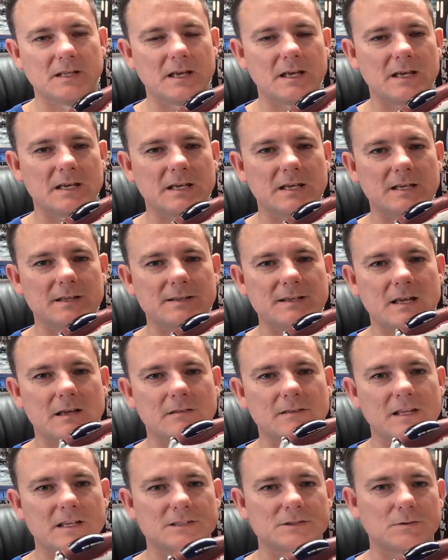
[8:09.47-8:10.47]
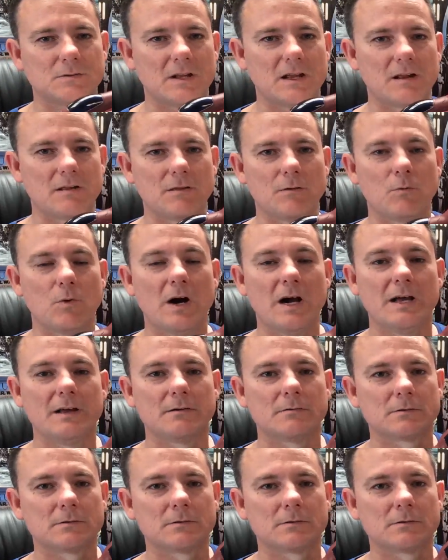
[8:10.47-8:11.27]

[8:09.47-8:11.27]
Now that's all out of the way,